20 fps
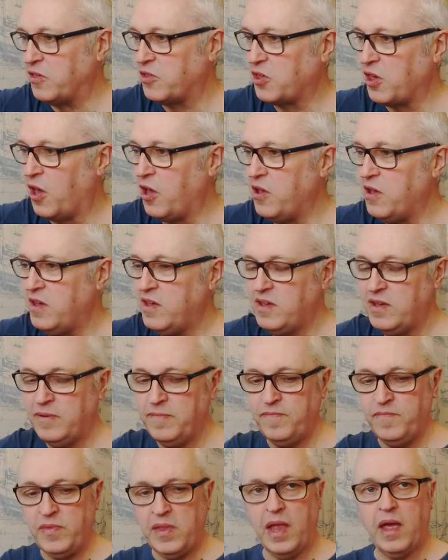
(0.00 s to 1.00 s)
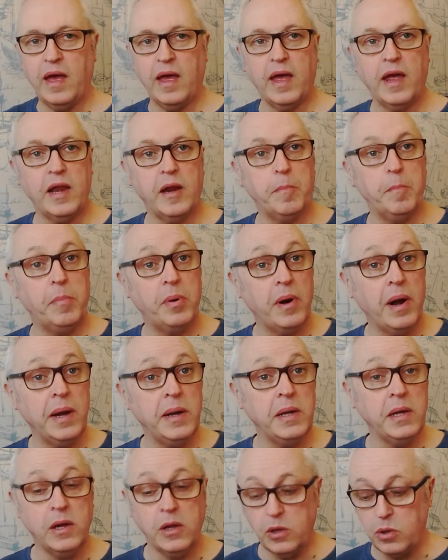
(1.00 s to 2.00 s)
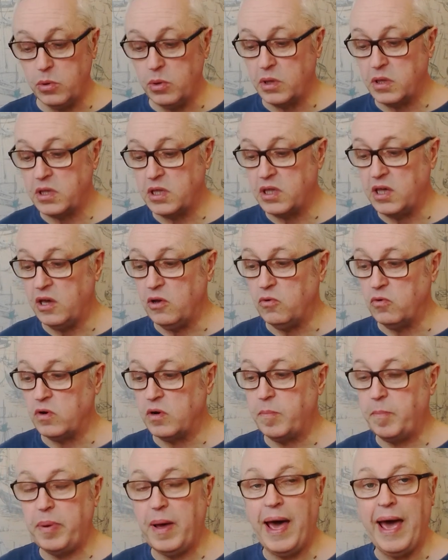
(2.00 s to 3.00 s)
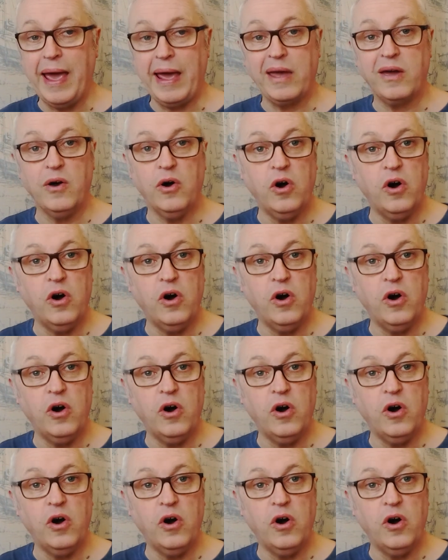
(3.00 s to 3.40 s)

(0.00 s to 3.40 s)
So I had a brand new sealed pack